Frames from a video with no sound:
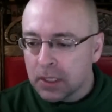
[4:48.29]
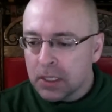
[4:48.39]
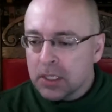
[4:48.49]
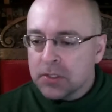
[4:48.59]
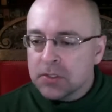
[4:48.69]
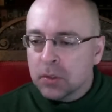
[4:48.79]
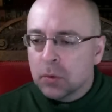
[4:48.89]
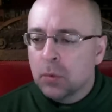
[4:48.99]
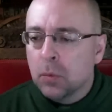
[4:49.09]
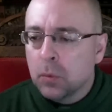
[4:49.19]
So
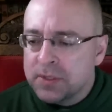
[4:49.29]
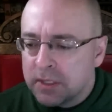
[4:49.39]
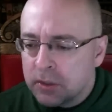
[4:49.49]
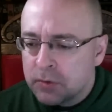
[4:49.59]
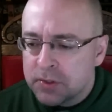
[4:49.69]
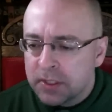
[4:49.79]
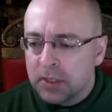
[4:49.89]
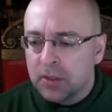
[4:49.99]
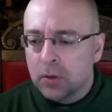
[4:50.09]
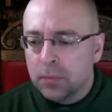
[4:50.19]
what's interesting,
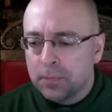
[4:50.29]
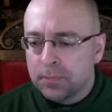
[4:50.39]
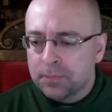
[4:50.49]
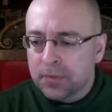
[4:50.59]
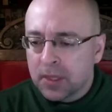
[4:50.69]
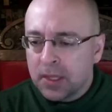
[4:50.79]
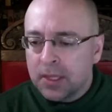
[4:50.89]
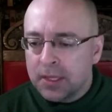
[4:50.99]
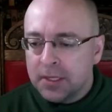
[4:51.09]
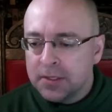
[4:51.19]
though,
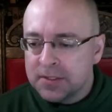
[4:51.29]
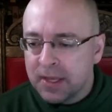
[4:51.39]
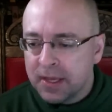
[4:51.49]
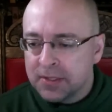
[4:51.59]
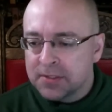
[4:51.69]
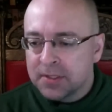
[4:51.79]
is that